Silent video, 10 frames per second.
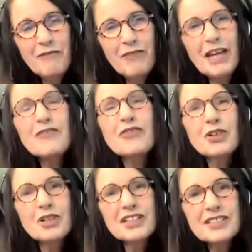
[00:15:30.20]

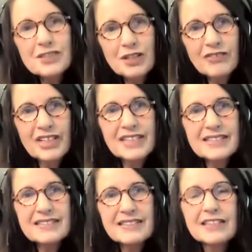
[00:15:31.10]
Faithful
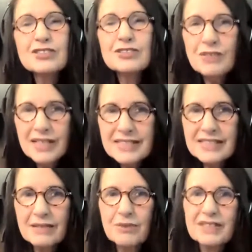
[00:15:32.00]
servants
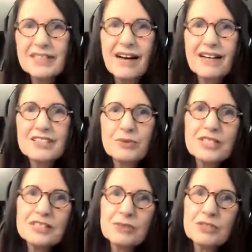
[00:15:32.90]
entrusted with God's
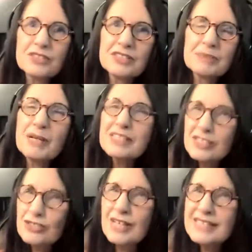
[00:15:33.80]
resources must
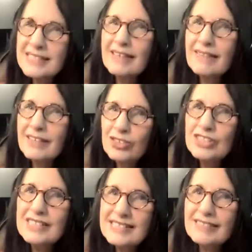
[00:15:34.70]
trust in the
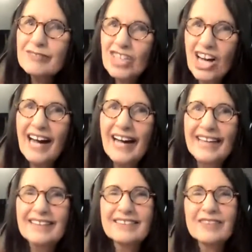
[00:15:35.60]
goodness of God,
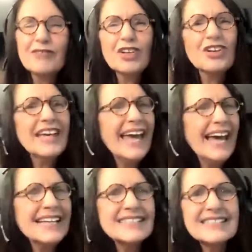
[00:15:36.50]
the very
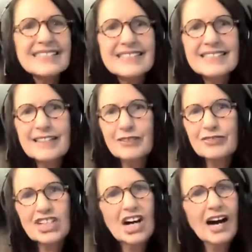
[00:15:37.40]
essence of
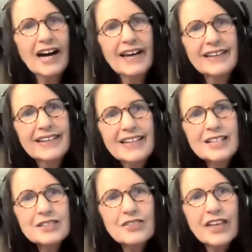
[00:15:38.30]
God.
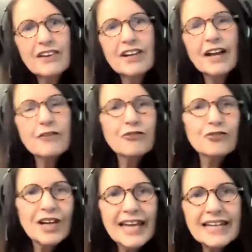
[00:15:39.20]
So they are not
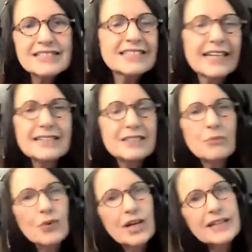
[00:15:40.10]
afraid to take
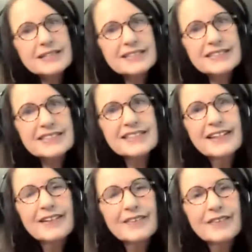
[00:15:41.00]
some risks.
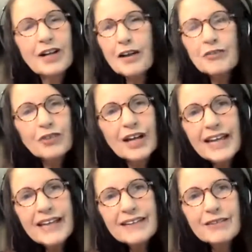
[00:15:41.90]
They're not
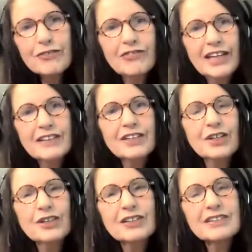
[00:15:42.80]
afraid of
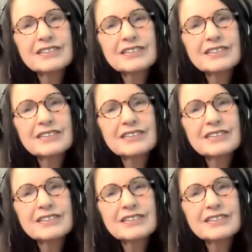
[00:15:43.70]
failure.